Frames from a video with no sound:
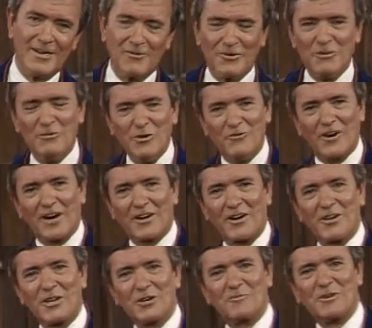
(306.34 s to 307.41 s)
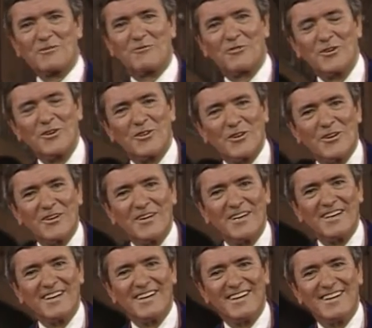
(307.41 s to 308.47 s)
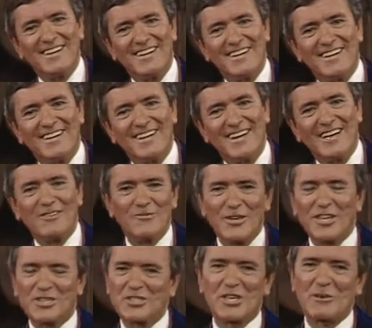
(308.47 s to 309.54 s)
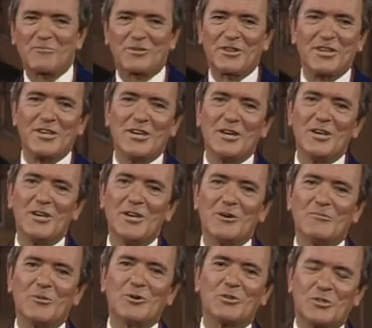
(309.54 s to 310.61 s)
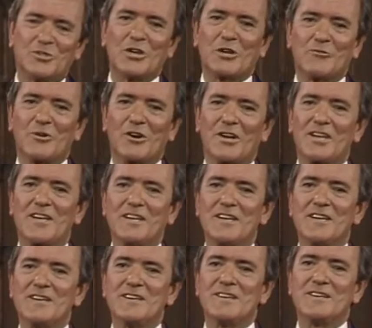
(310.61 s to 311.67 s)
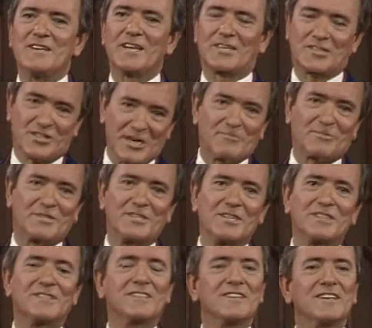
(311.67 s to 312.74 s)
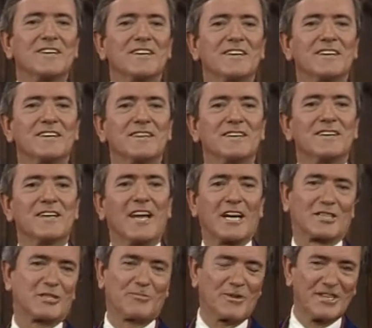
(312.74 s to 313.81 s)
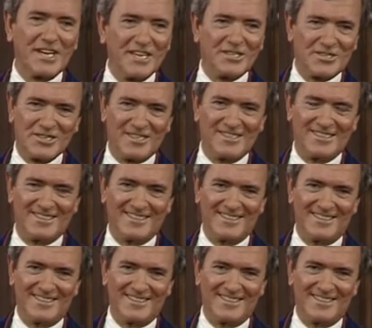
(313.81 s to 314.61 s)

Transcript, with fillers: We move out a little bit further and we accept the most generally accepted explanation